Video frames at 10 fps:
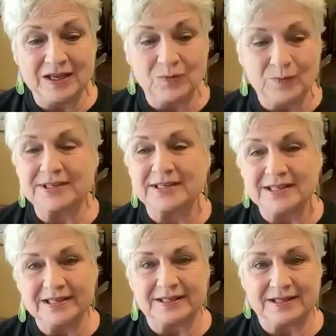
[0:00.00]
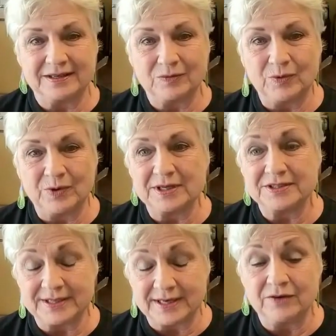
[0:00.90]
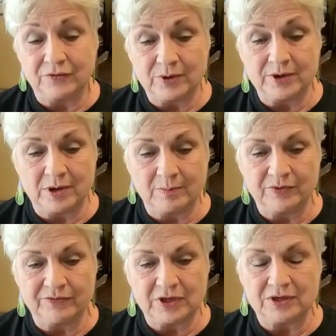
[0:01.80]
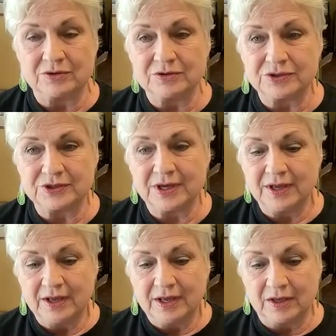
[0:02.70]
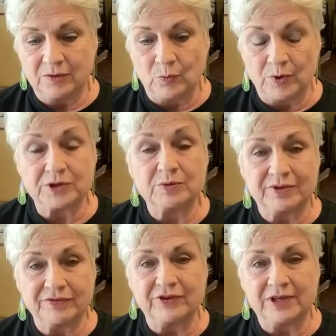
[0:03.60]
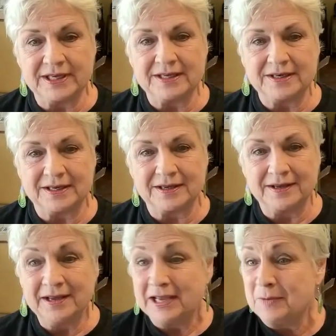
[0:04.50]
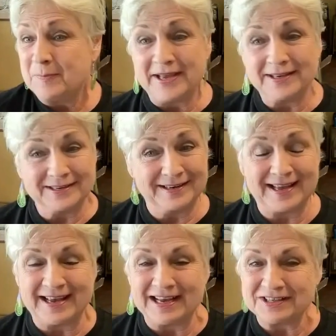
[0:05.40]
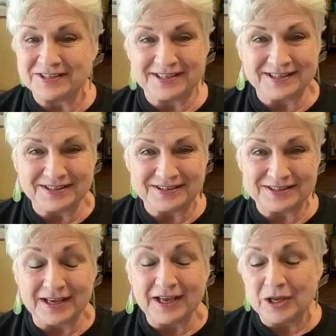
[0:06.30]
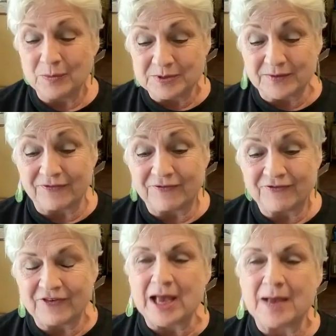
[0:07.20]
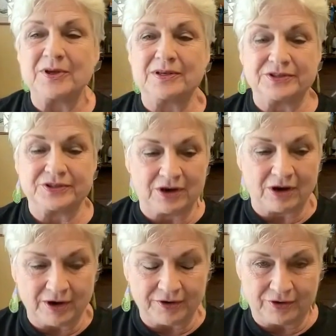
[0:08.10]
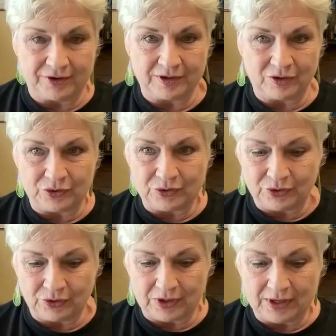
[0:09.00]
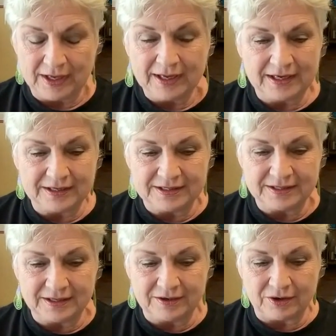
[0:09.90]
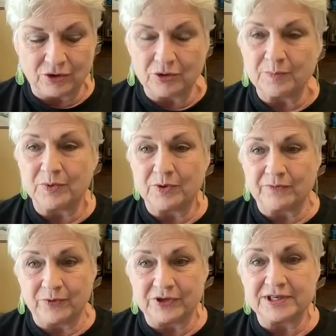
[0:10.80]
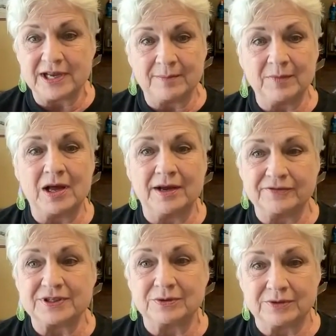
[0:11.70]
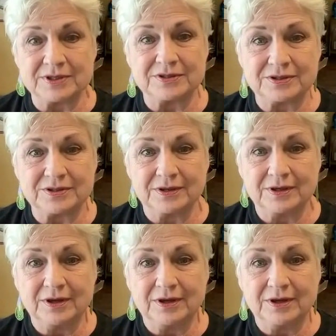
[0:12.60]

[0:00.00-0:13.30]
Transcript: he went to Italy, where he stayed for a number of years and worked with Fellini. He painted caskets. He was a fabulous gardener and cook. He did a cookbook for the Time Life series